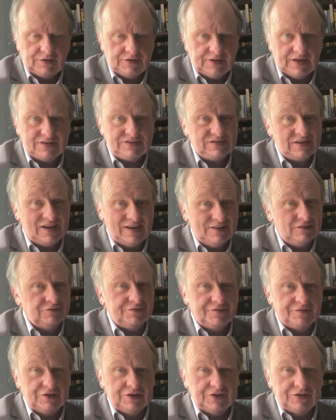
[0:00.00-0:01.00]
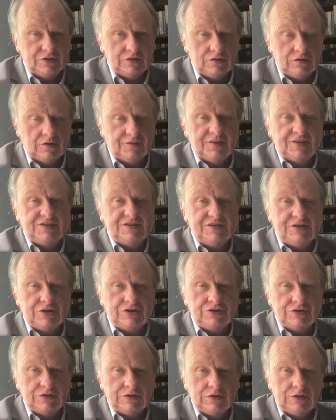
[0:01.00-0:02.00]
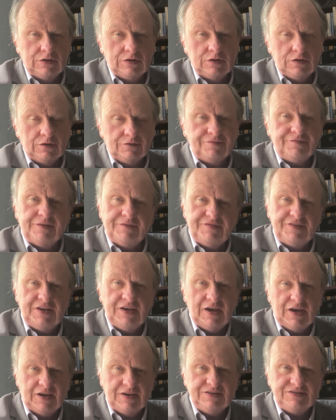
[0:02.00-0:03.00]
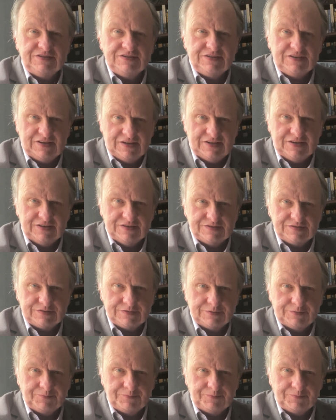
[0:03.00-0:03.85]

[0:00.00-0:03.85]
That's Alfred on this edition of 58 Keys.